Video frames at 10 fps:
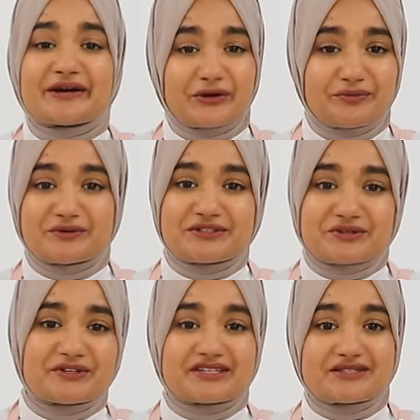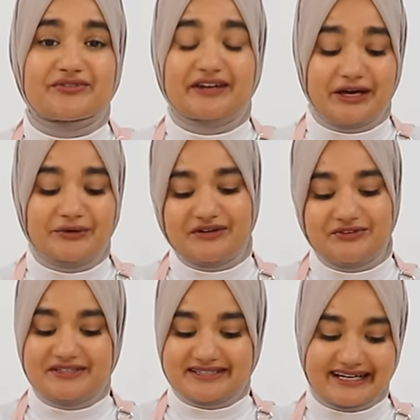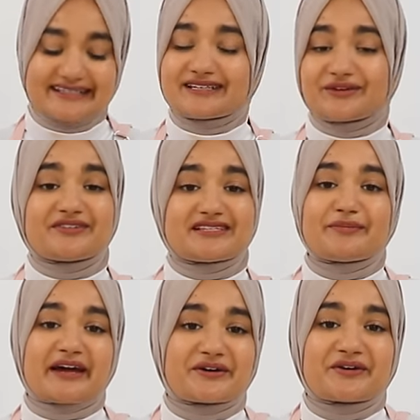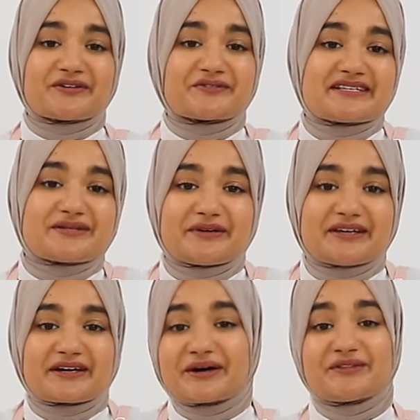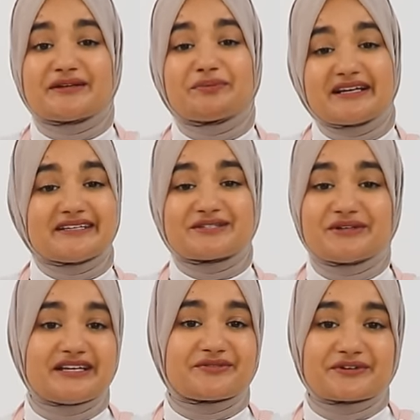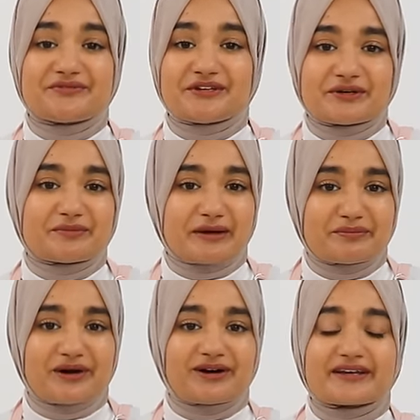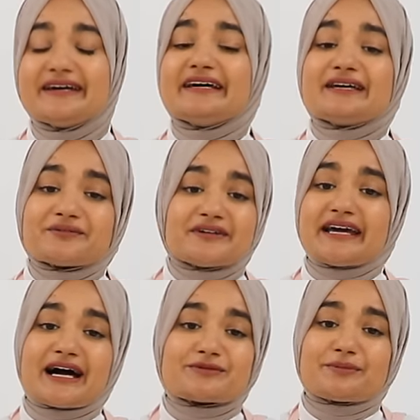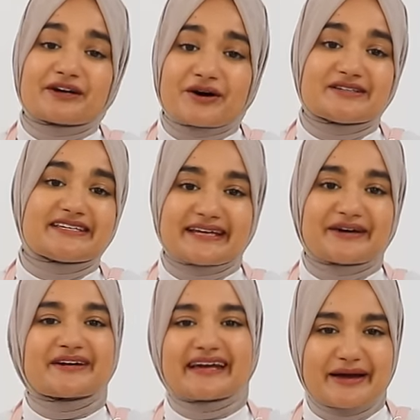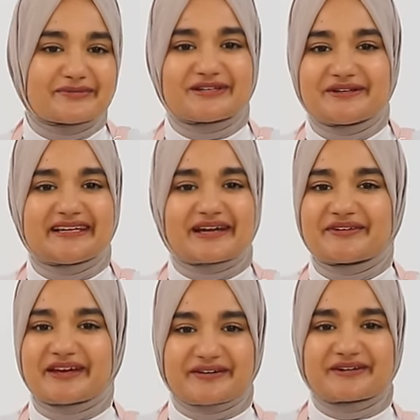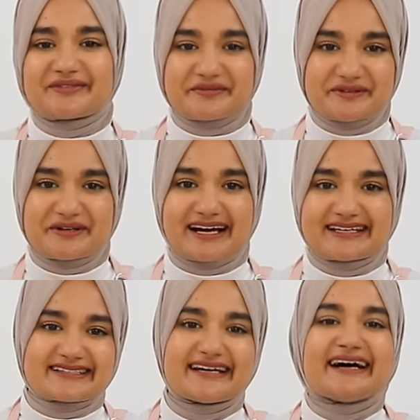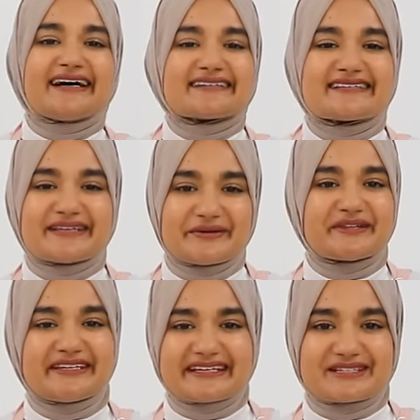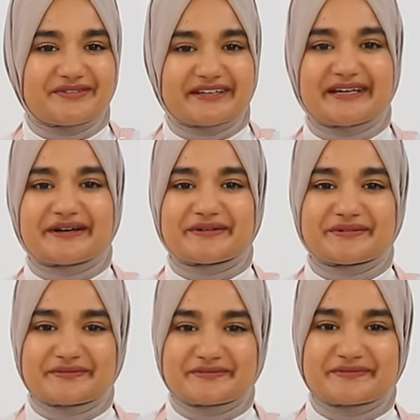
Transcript: I hope you enjoyed this video. If you decide to give this macaron recipe a go, then please do leave a review on my blog. It really helps my content out, and I absolutely love hearing from you guys. I'll see you in the next video.